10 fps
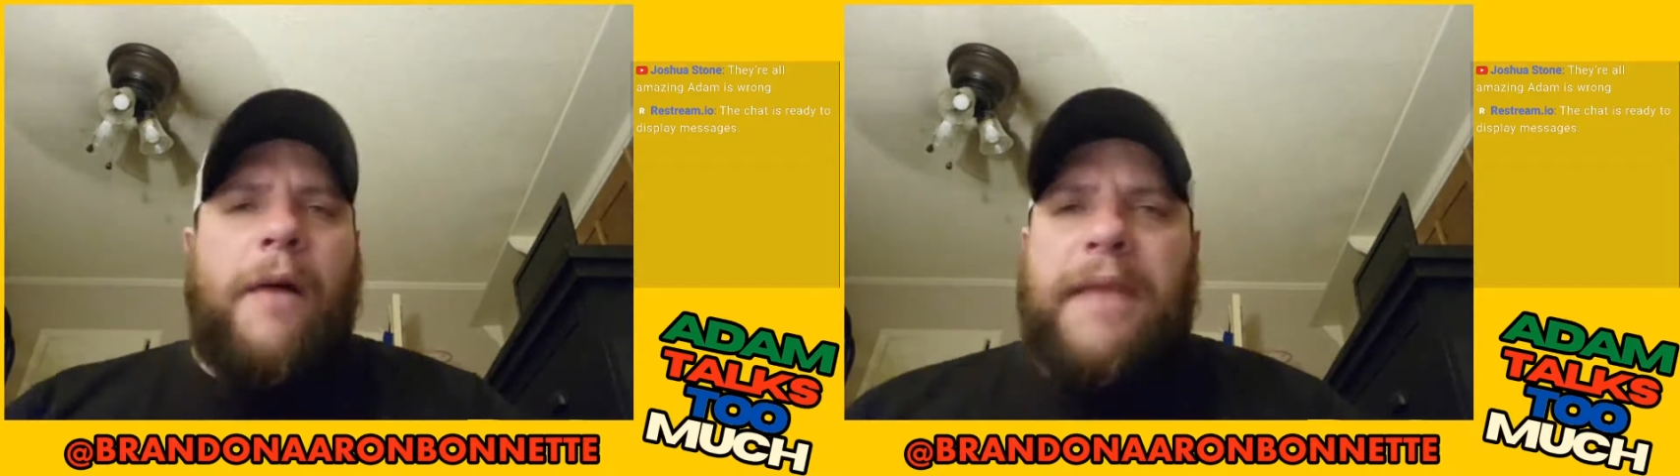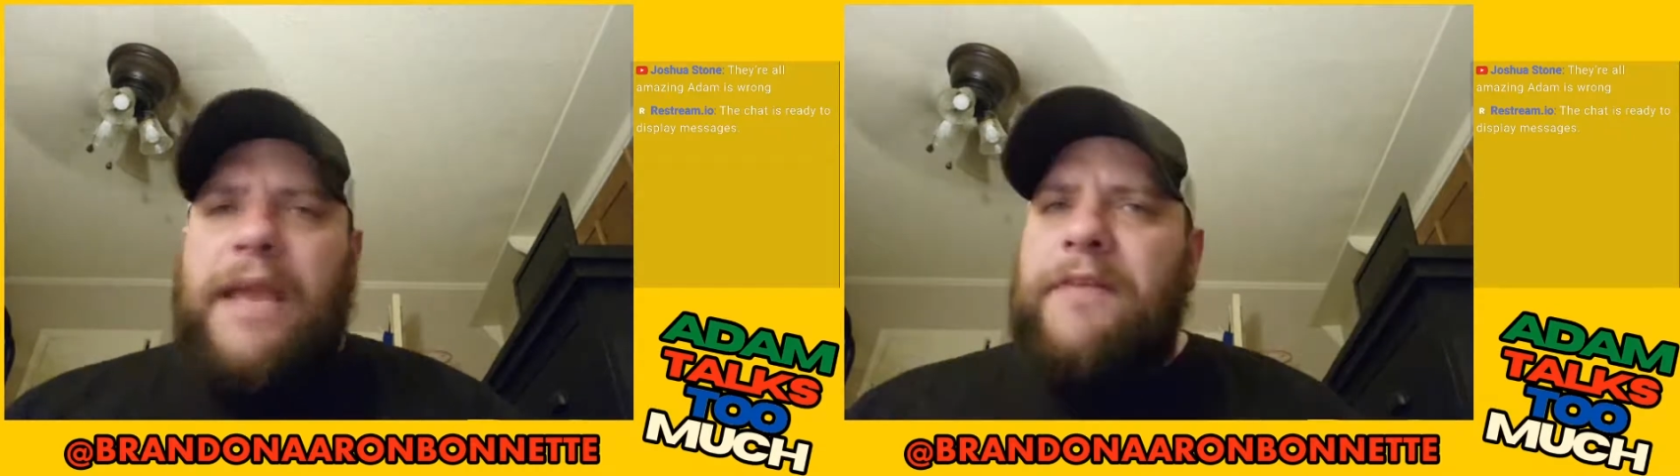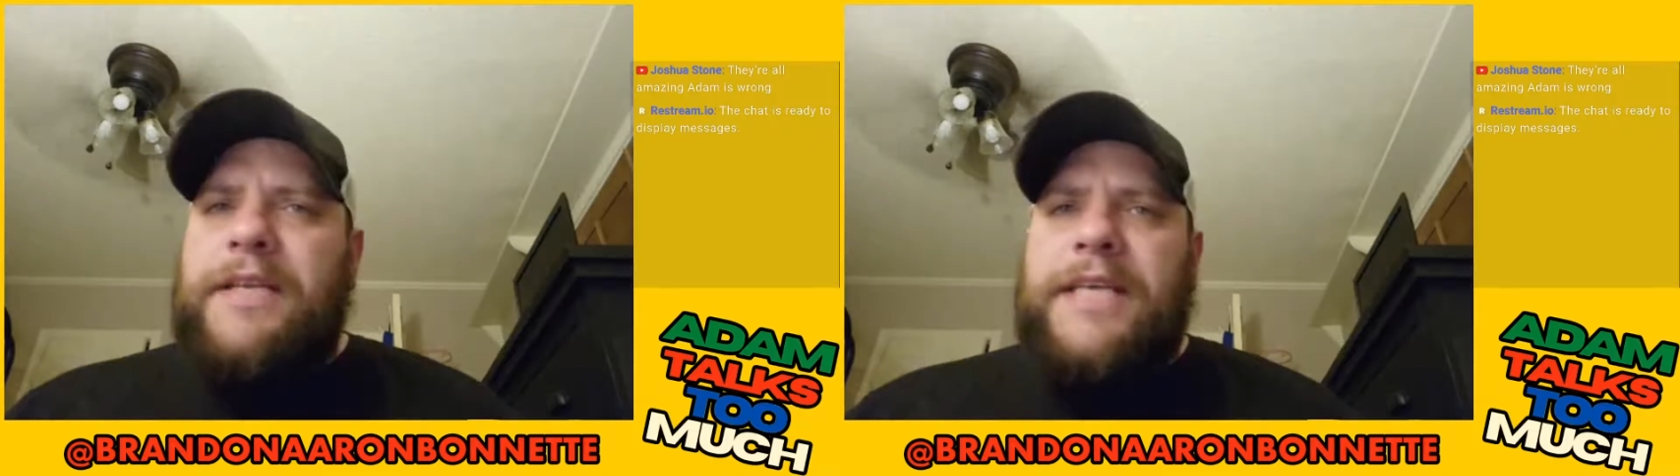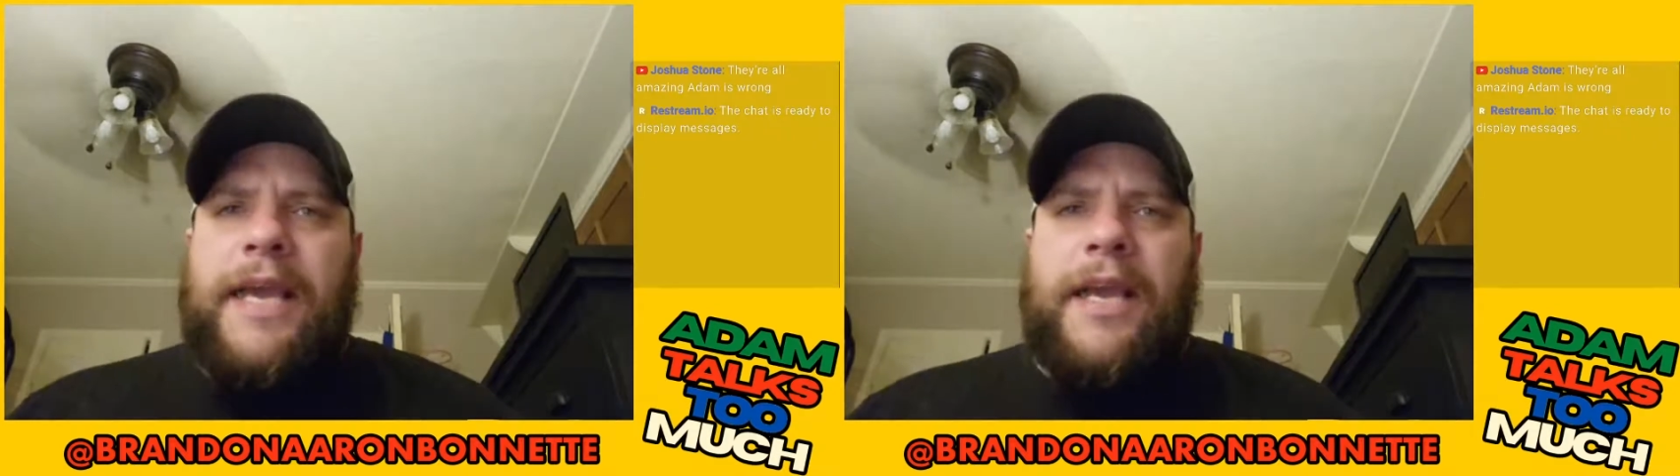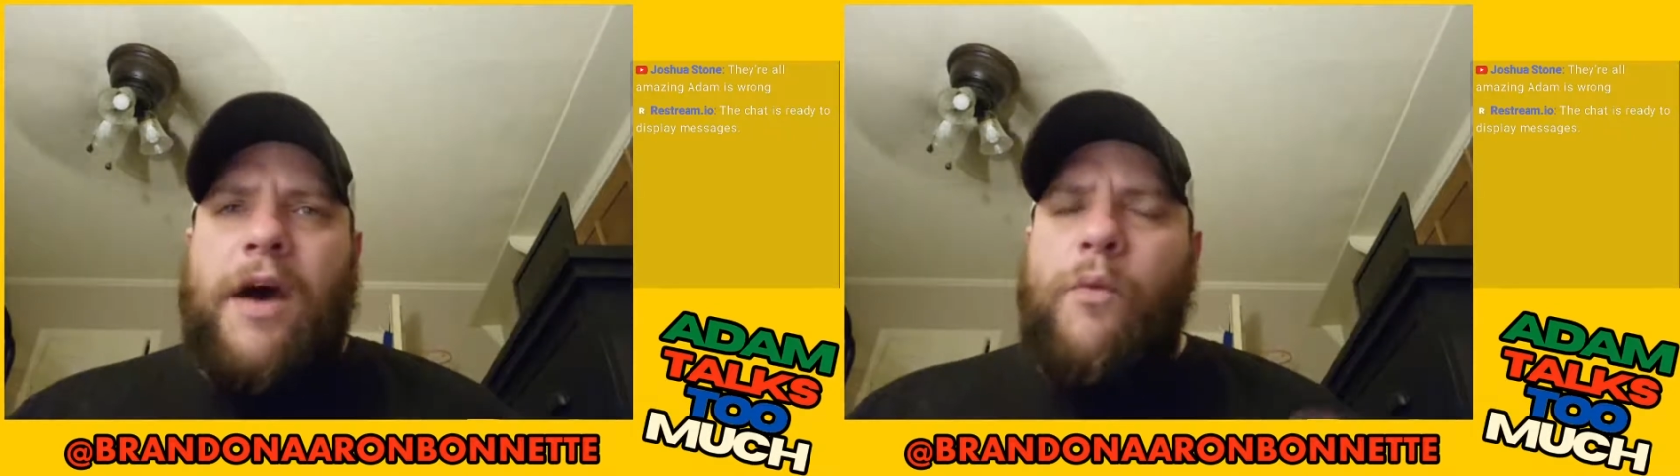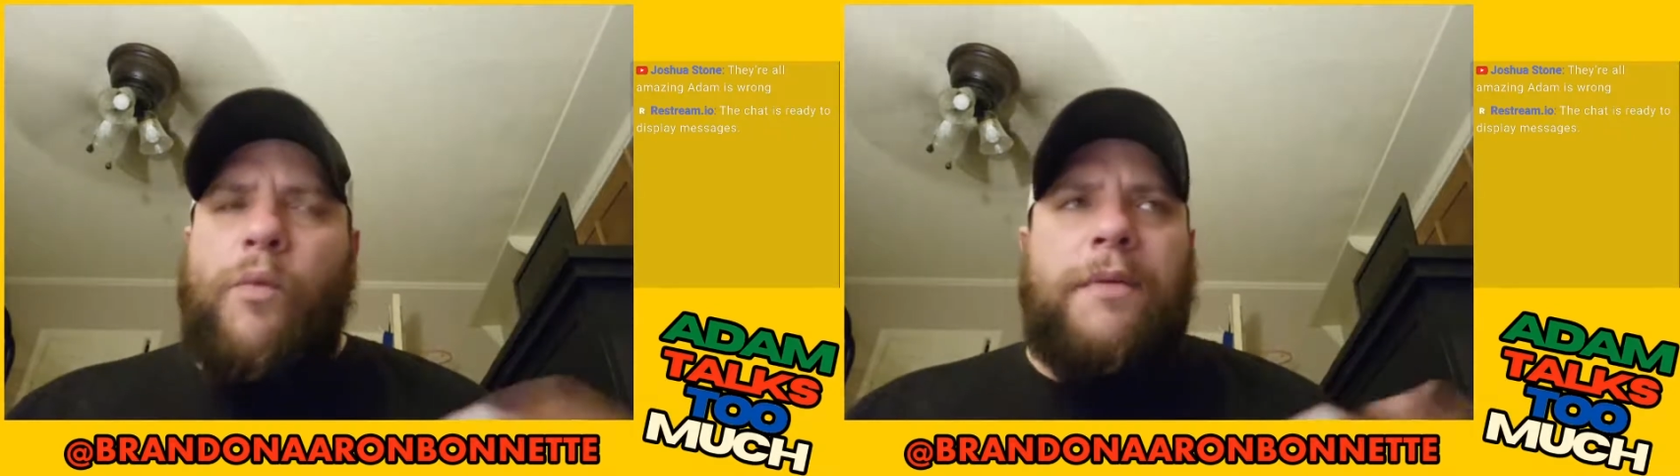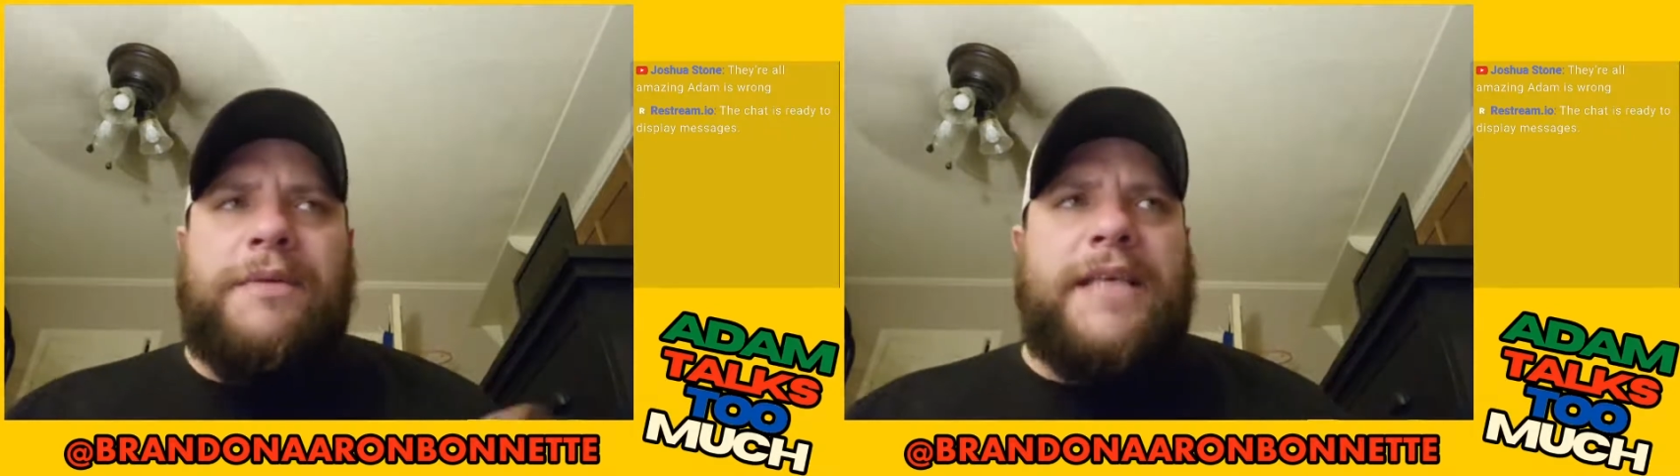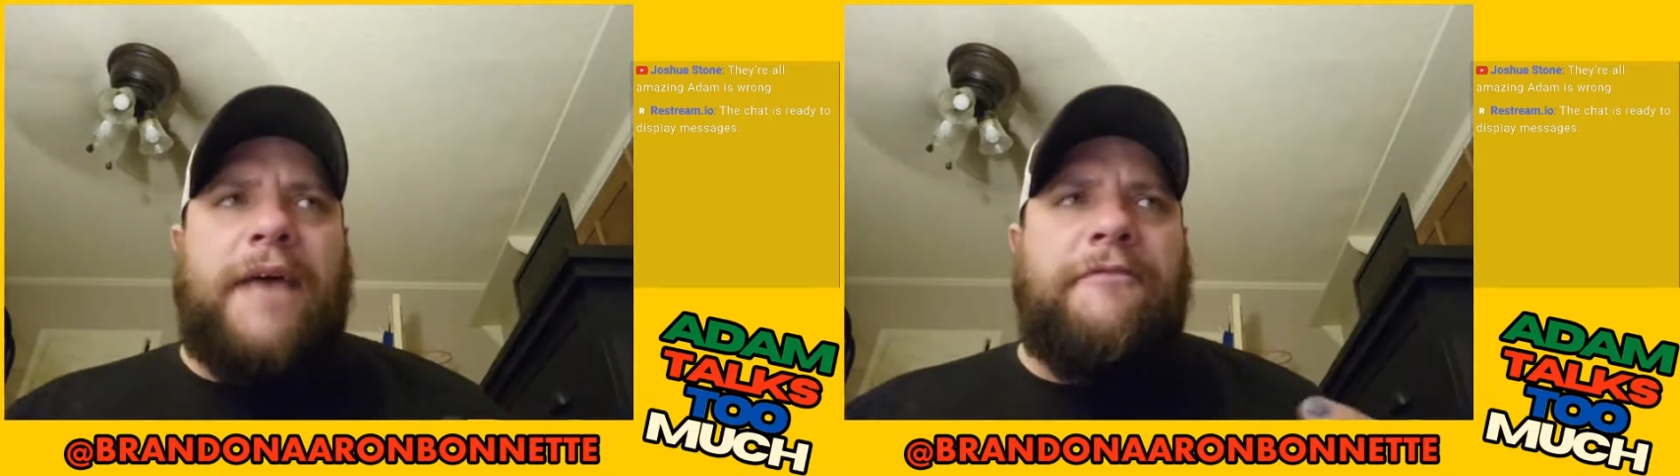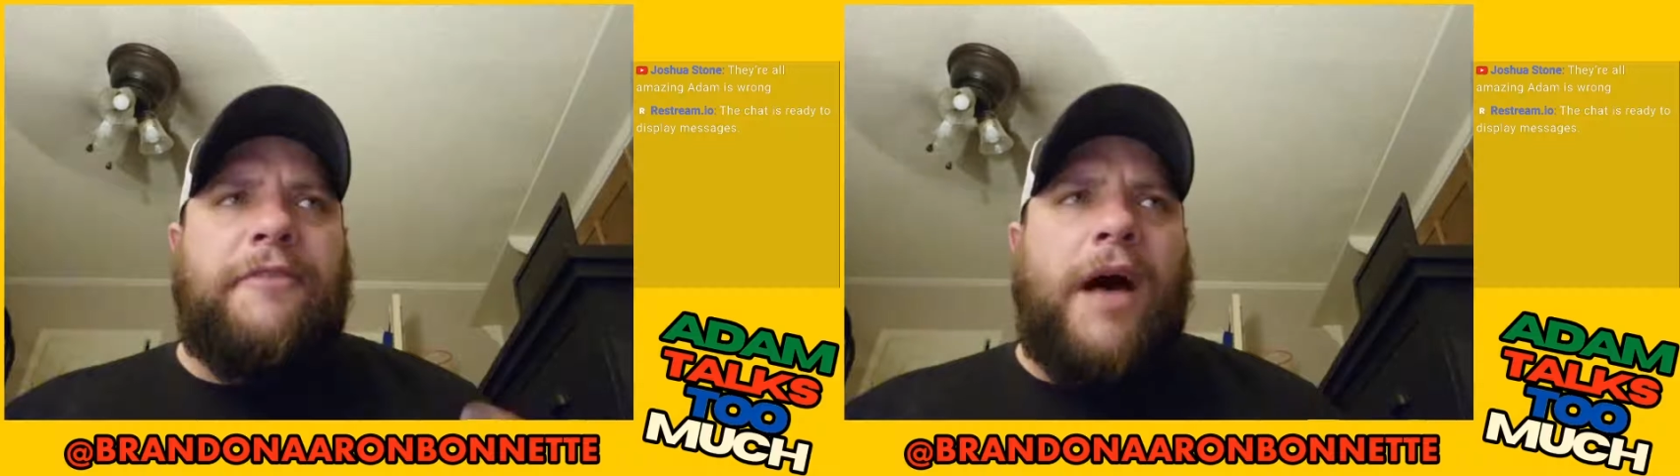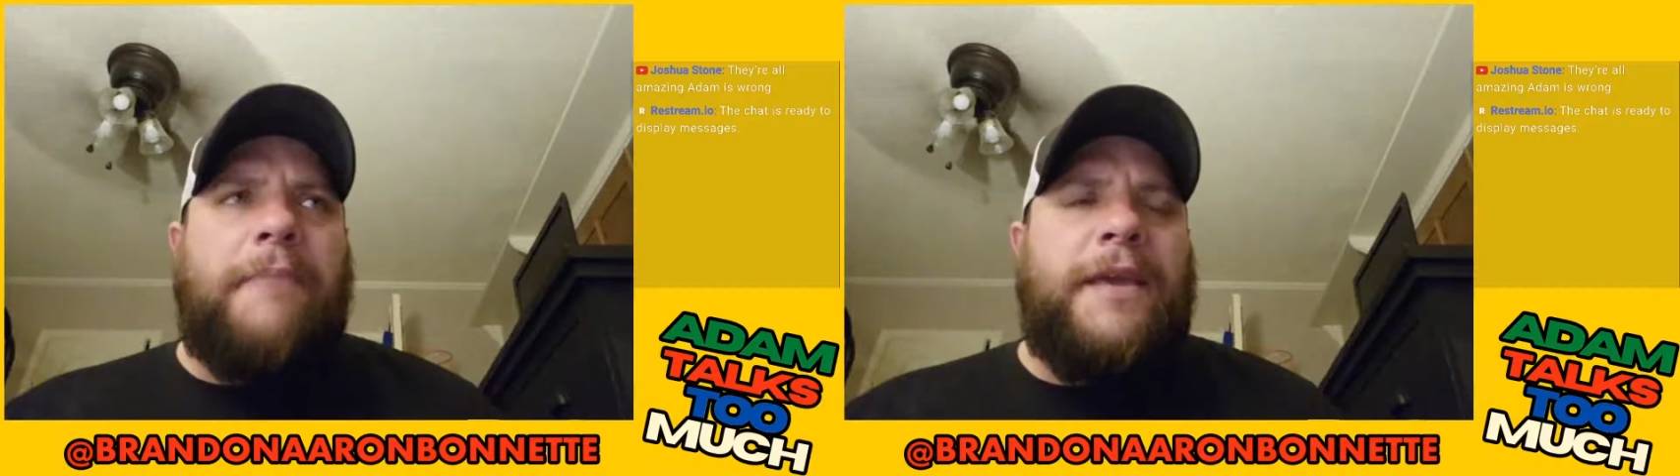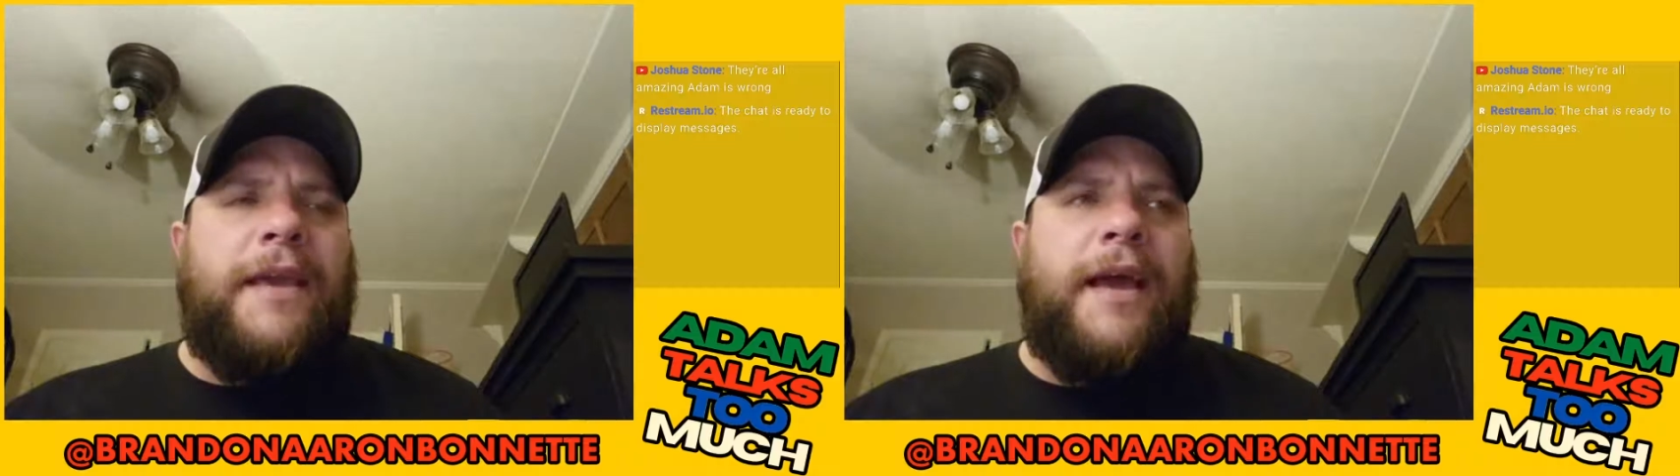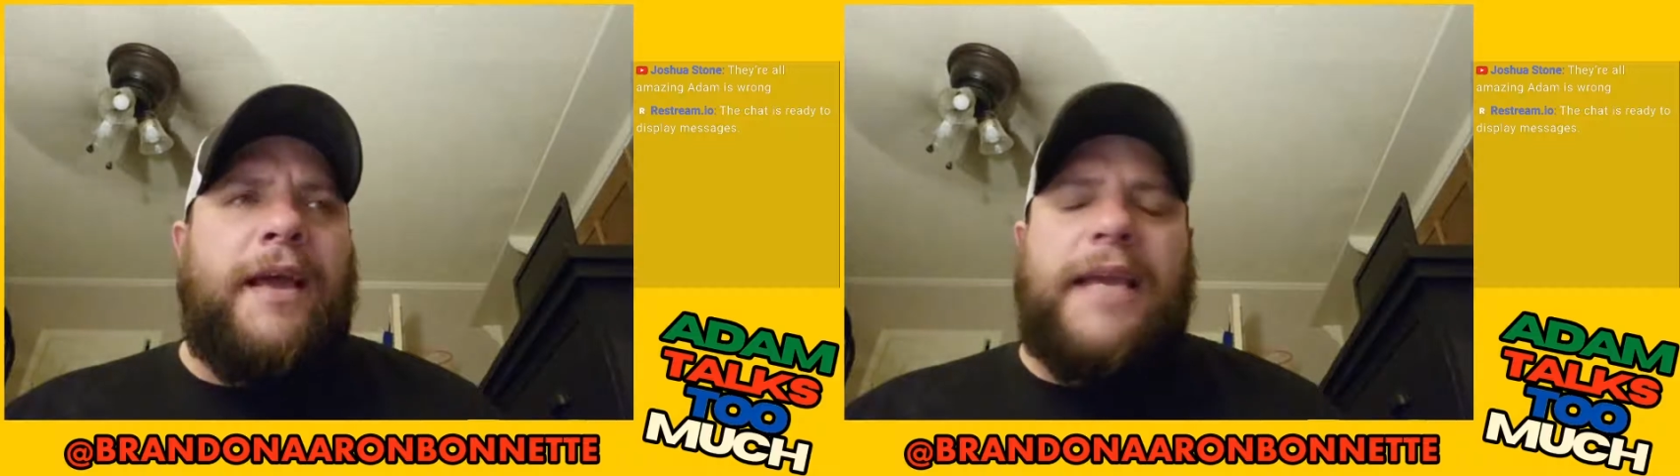Even take what was that flop he had?